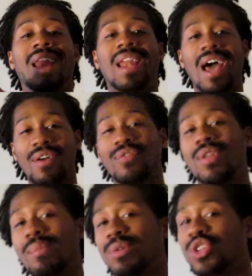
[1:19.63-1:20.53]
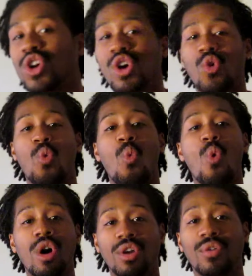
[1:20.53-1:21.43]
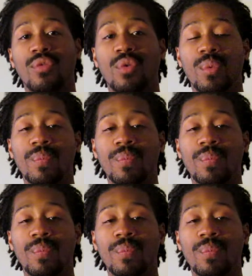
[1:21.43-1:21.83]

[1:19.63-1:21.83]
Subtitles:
Life numbers are wonderful.